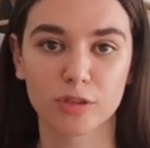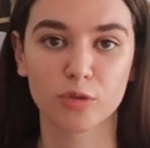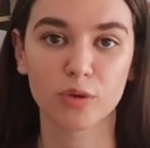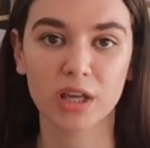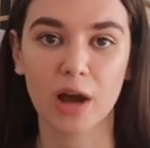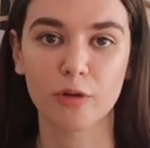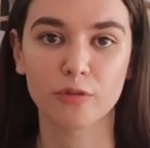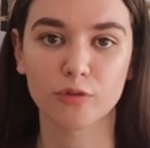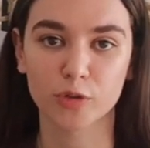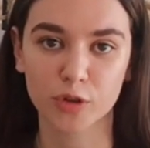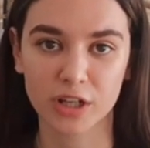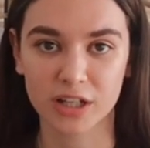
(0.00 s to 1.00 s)
3 out
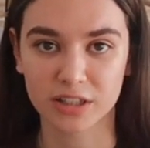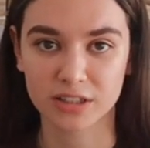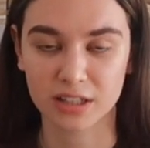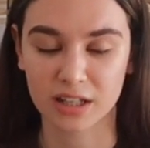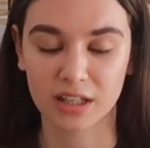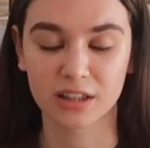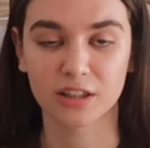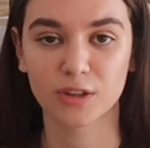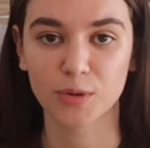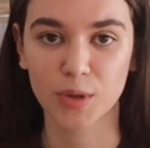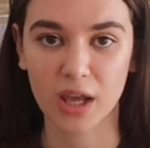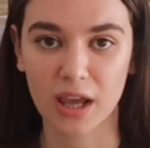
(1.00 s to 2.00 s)
of 4 years in
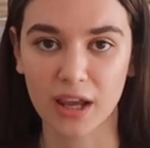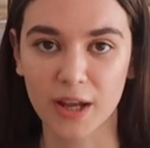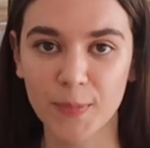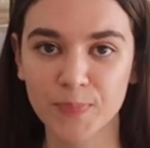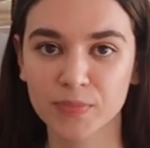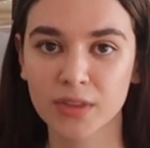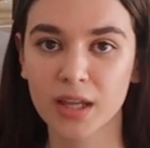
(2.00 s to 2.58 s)
the UK.